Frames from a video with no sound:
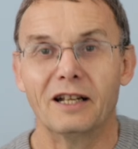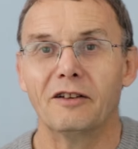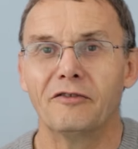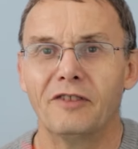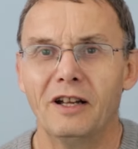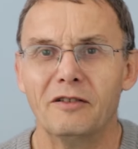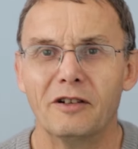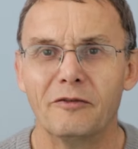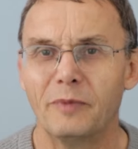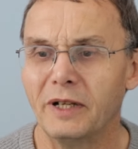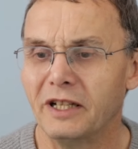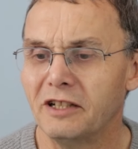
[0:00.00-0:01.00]
A float
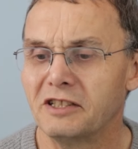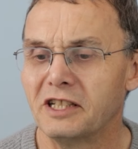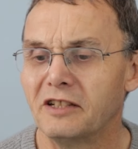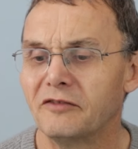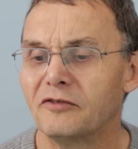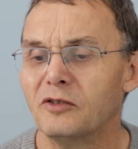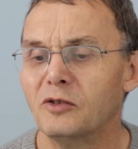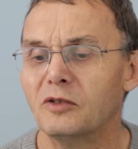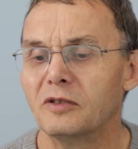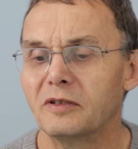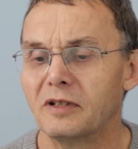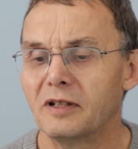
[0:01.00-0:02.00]
I've been using
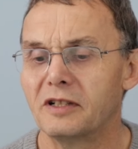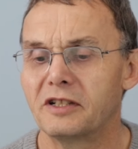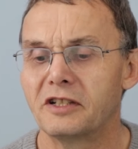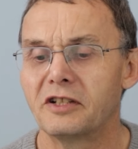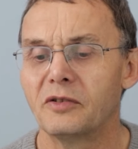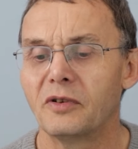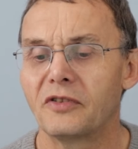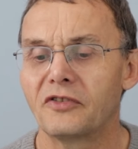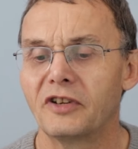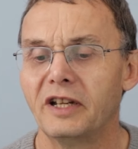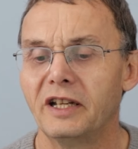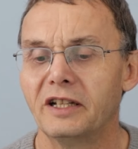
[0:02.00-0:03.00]
for 2 or
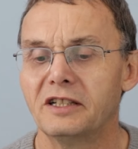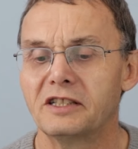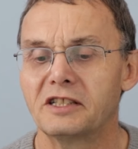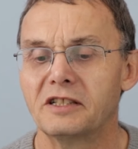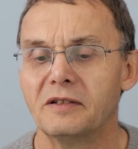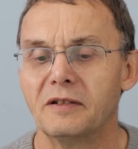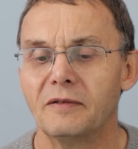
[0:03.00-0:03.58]
3 years.